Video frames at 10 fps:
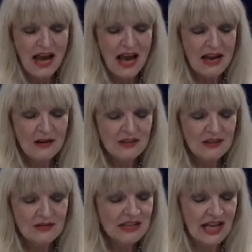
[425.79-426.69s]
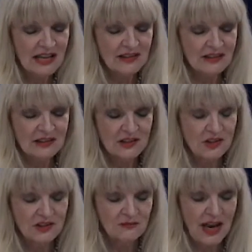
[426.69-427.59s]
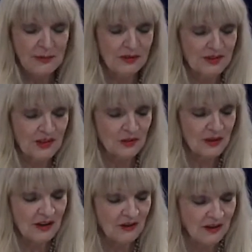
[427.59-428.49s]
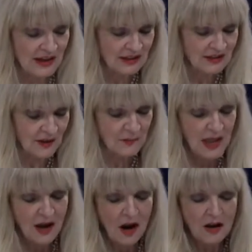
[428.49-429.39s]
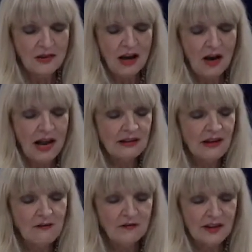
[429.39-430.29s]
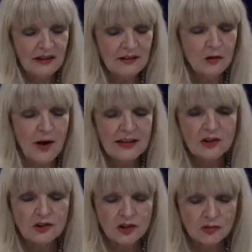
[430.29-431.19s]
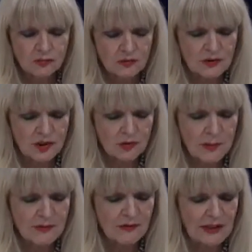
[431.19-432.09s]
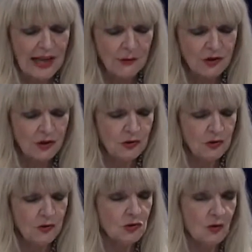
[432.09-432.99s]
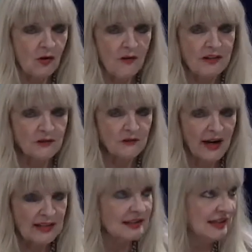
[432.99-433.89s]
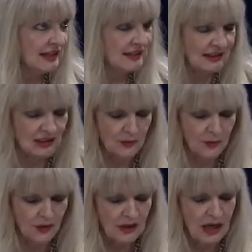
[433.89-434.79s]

I have to say that this is just fabulous that you're here. And now I love the great descriptive language you use during all these fight scenes in this book.